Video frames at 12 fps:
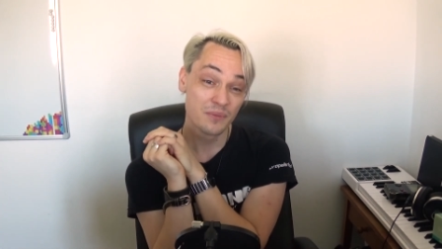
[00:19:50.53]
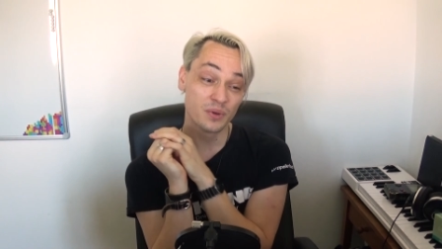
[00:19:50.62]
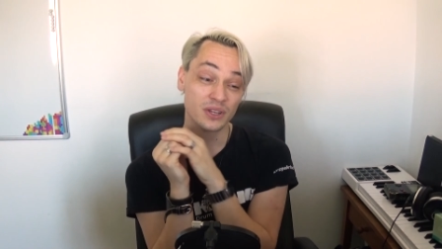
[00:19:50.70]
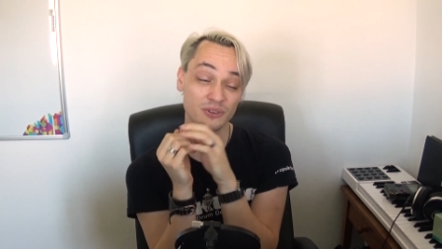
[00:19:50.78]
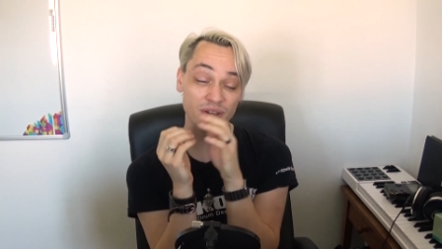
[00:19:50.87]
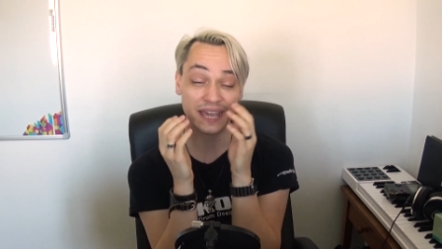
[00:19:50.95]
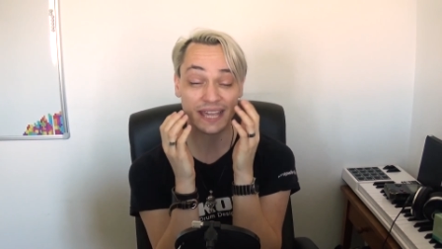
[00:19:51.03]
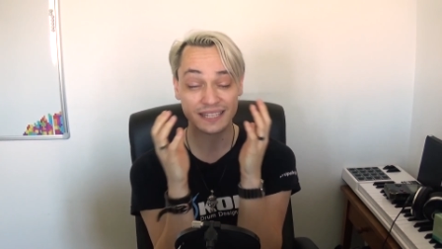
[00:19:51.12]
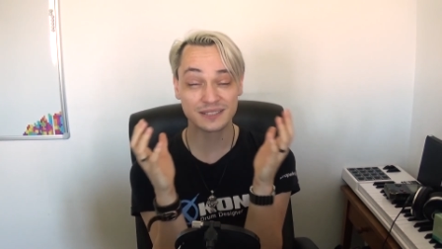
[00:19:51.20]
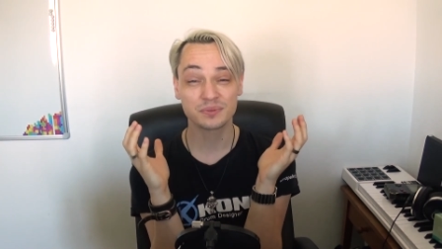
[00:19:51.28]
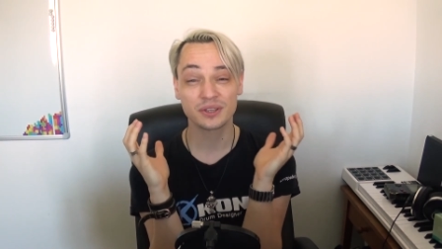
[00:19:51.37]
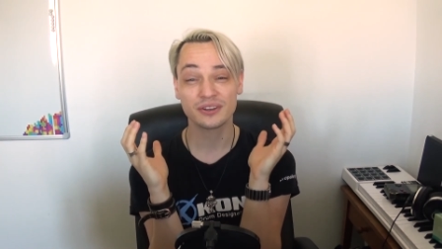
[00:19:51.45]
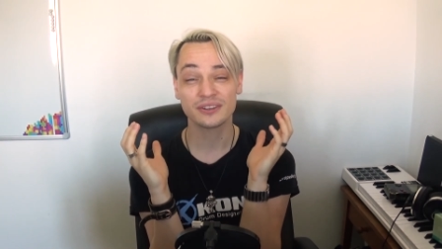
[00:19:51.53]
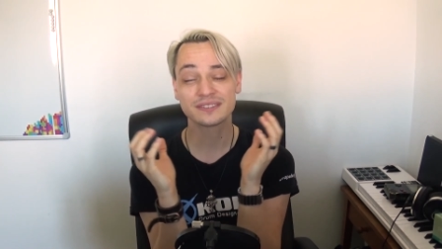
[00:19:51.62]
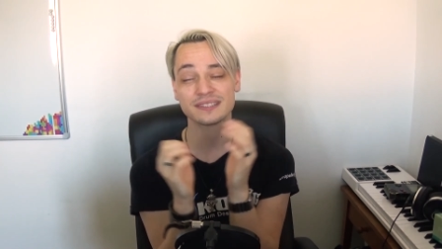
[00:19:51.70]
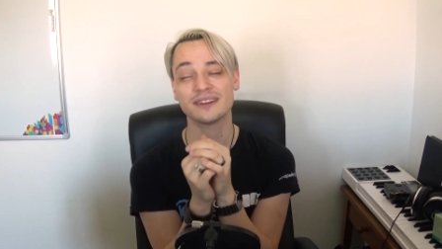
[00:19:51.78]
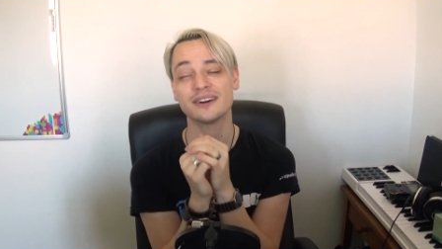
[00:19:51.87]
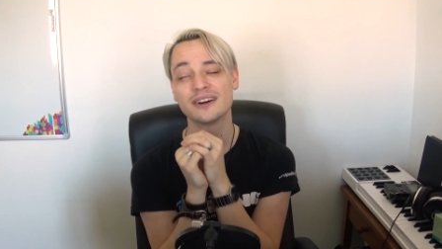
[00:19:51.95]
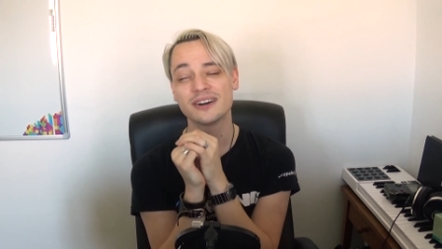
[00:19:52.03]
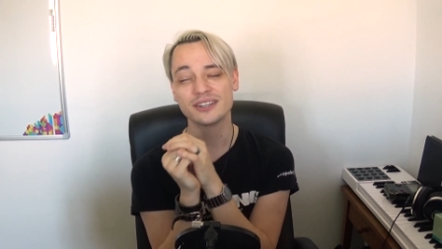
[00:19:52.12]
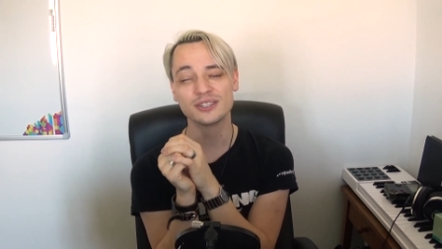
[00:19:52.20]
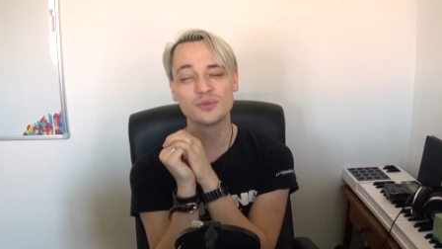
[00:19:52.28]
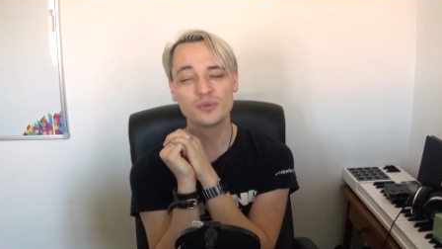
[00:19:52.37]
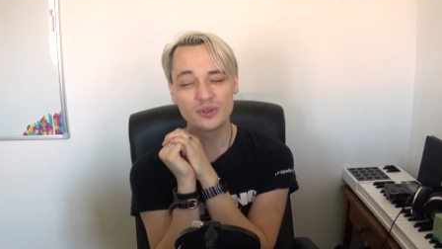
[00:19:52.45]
but you hate it because you